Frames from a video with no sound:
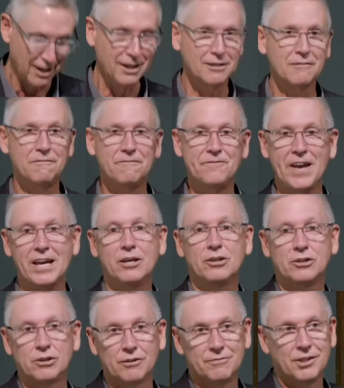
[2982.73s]
the
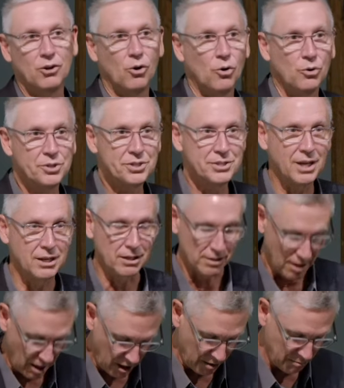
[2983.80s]
failure of the old state
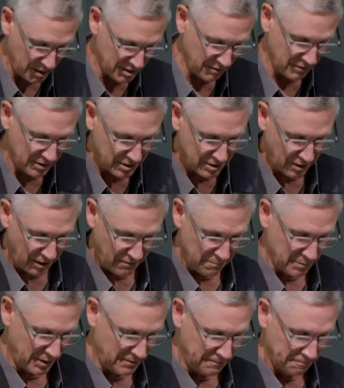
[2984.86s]
economies of
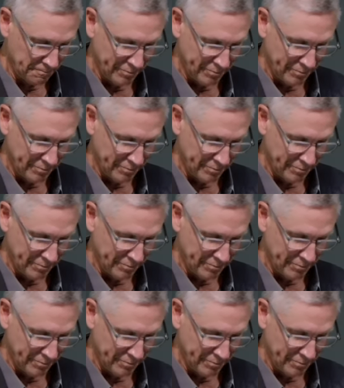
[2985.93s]
enslavement.